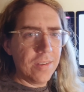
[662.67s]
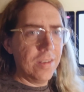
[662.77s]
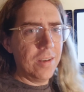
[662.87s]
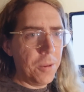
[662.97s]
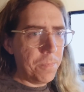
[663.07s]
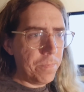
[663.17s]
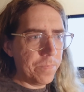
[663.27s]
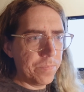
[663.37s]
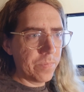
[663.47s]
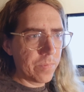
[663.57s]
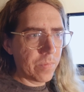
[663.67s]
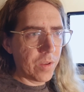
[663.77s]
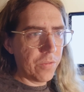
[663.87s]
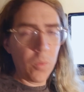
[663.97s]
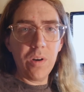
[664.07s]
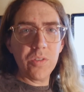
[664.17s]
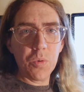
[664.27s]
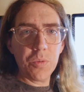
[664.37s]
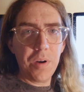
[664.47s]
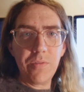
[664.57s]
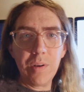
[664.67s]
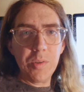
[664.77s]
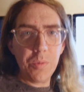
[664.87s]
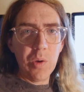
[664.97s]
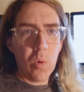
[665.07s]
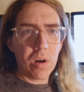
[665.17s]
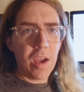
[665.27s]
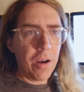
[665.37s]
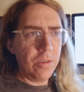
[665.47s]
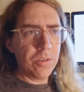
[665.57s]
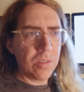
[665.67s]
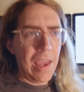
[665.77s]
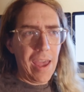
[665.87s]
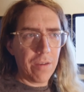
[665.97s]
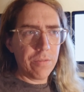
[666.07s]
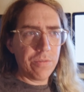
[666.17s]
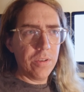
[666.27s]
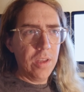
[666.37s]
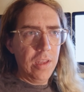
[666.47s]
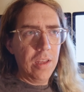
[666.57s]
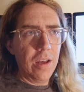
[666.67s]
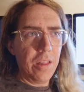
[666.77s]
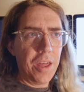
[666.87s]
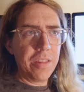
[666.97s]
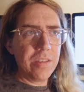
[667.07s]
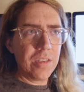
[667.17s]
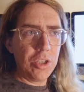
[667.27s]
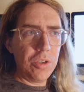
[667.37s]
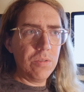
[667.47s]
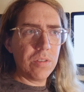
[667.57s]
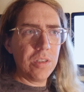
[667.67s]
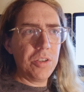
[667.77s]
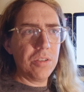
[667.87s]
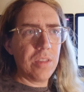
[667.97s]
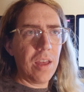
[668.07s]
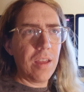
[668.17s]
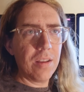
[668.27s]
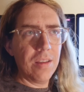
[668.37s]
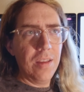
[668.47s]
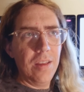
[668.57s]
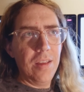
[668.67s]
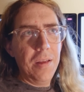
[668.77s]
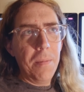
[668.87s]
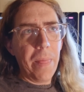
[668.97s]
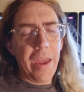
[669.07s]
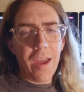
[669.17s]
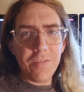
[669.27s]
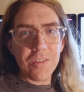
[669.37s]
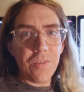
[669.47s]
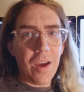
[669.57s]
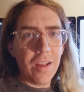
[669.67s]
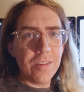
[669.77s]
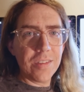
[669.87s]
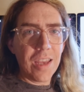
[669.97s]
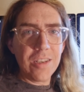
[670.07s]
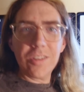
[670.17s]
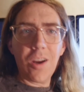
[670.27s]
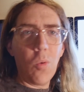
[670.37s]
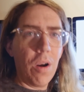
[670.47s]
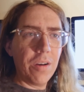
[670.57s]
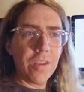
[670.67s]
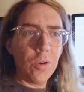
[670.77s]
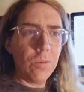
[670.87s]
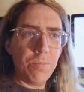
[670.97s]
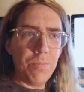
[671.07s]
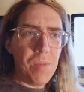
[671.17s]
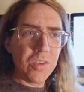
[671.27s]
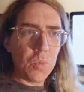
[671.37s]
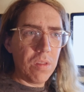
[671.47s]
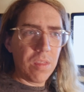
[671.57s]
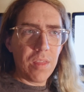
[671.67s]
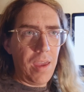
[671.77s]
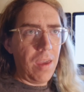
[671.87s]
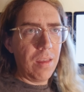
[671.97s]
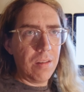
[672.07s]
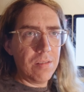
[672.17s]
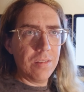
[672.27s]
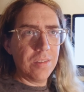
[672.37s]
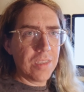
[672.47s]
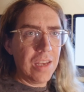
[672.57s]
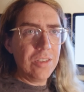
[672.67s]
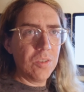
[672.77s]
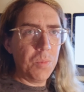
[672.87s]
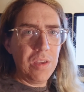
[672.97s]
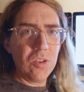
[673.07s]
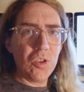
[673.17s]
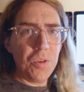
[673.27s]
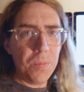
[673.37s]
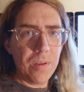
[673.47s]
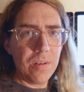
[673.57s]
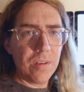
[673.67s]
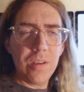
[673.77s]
For what it's worth, whenever I'm doing work, I don't usually have a lot of these issues. It's just that I have this file in Sketch that I wanted to go mess with, and Sketch is being stupid.